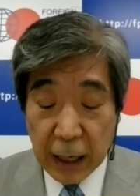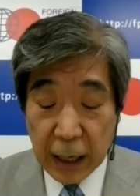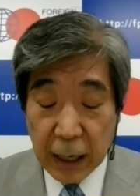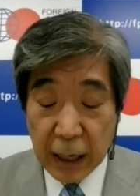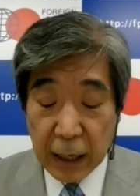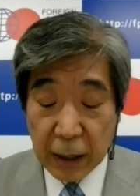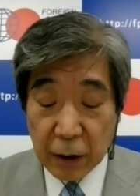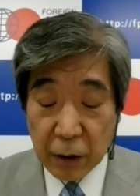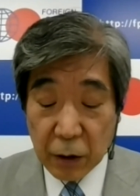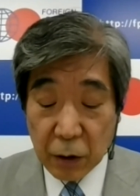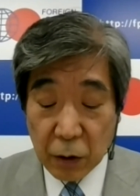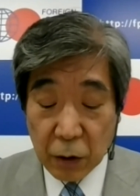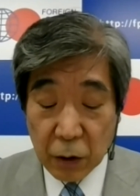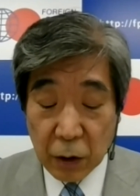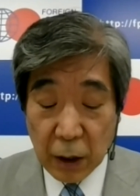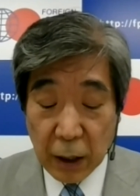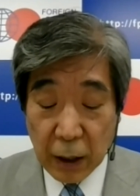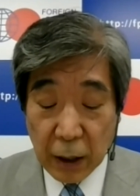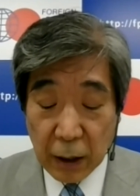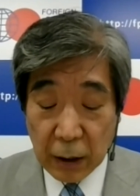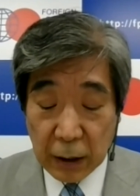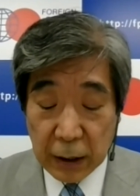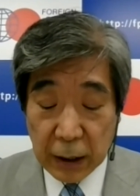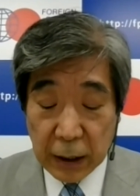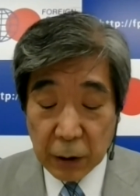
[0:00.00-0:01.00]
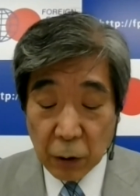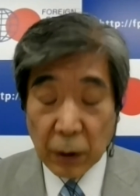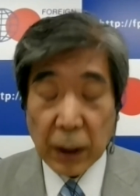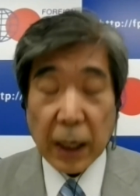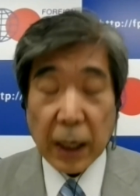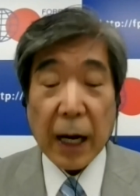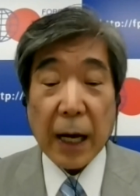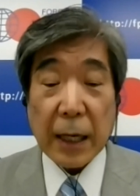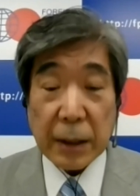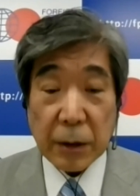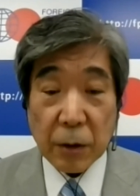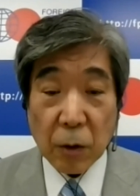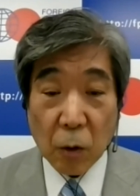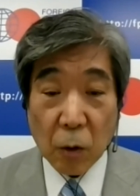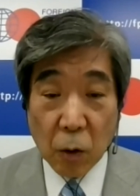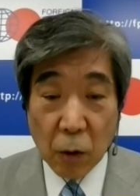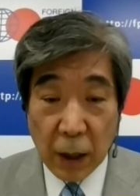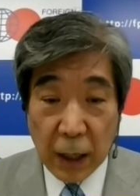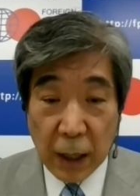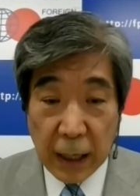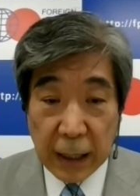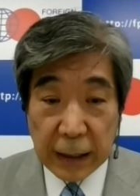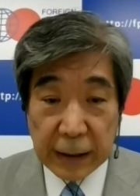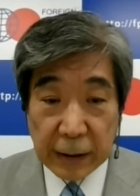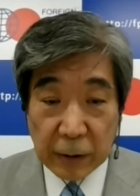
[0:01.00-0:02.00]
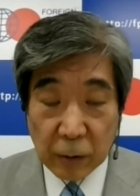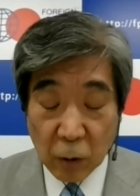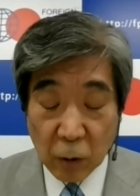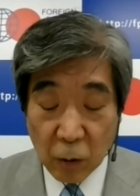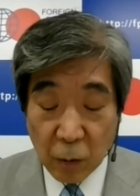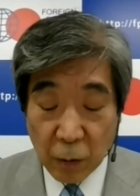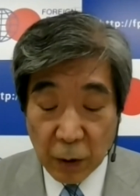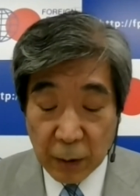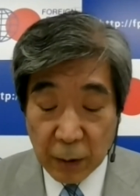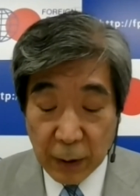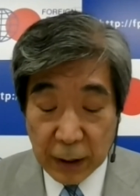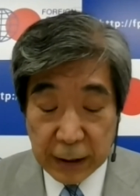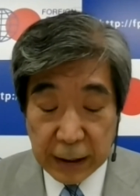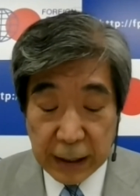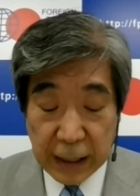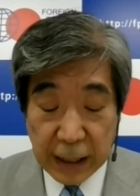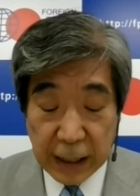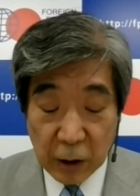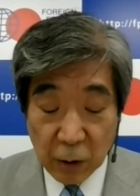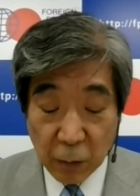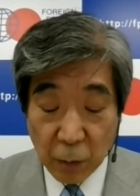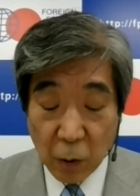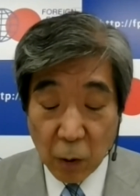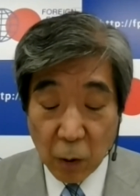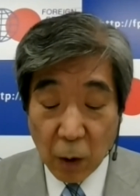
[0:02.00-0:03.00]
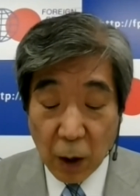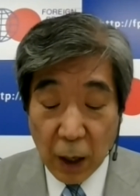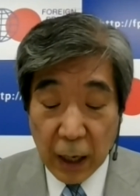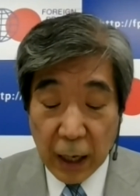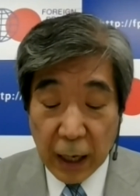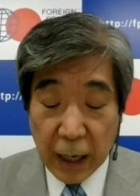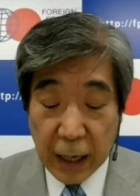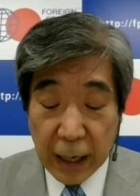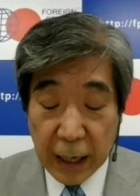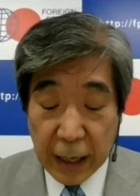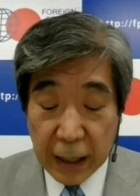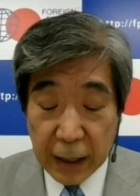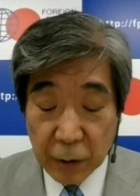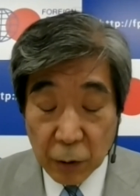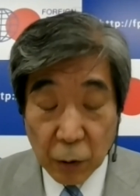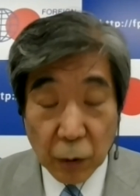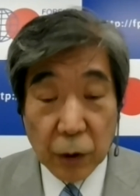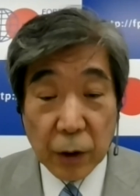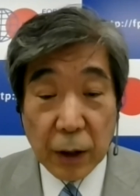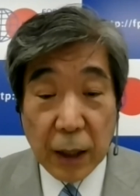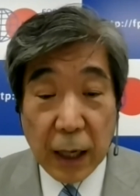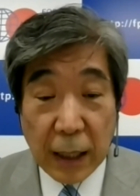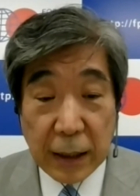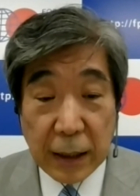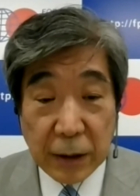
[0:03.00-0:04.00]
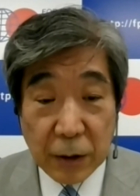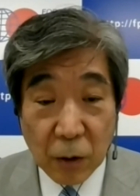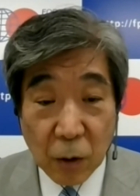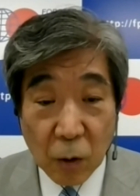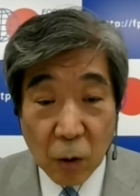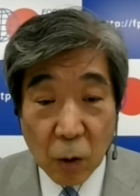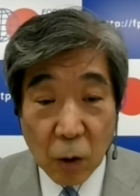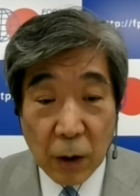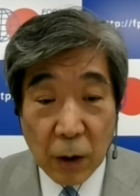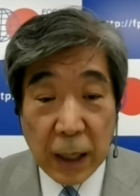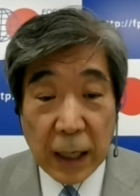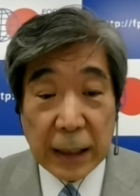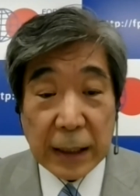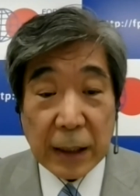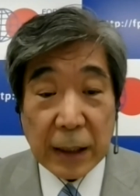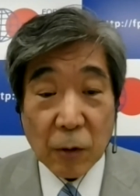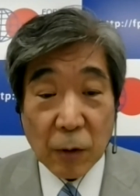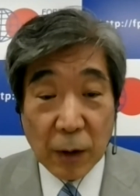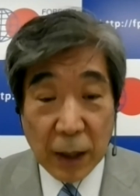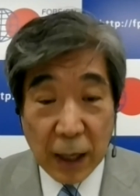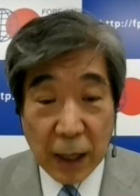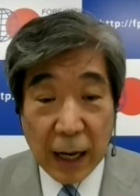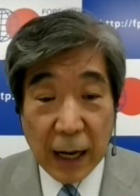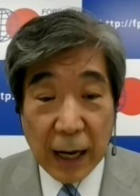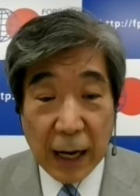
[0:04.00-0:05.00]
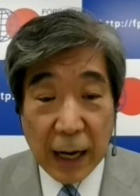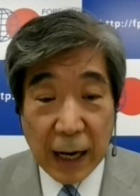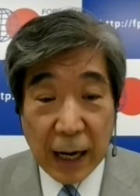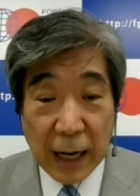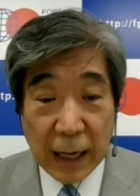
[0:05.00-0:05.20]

how have you developed your activities in the international society?